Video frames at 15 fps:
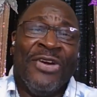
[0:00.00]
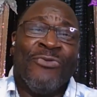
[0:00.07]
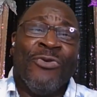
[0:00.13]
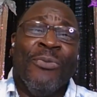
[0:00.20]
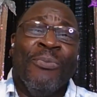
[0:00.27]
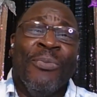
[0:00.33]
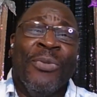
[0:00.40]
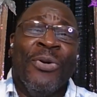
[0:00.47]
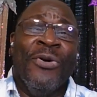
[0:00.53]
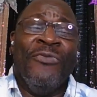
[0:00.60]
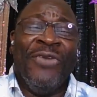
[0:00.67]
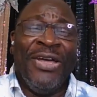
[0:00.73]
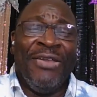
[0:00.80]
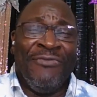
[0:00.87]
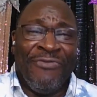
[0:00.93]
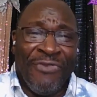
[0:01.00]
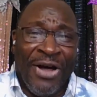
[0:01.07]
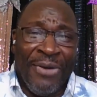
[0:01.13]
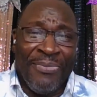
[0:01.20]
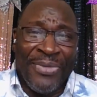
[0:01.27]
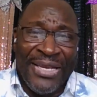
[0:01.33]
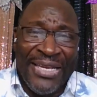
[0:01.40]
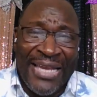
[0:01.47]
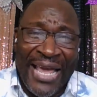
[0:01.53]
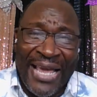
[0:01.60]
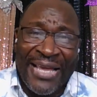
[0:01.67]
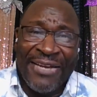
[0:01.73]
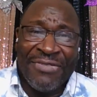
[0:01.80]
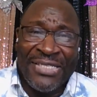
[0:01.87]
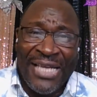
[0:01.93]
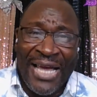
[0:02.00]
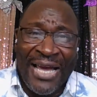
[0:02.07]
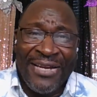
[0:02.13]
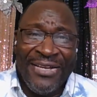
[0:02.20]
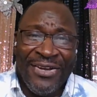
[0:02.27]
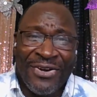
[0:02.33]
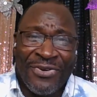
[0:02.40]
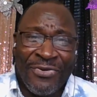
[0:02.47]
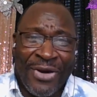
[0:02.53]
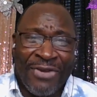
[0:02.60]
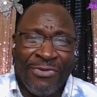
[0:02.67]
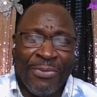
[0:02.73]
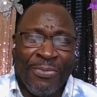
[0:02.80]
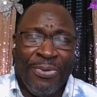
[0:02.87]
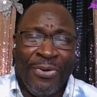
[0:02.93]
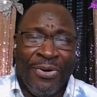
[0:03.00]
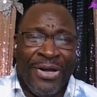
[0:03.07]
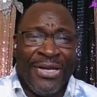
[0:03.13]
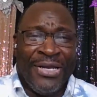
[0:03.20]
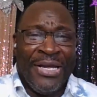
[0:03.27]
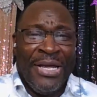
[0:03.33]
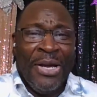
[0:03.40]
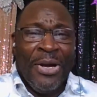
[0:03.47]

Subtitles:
remove it from the negative side of your credit report,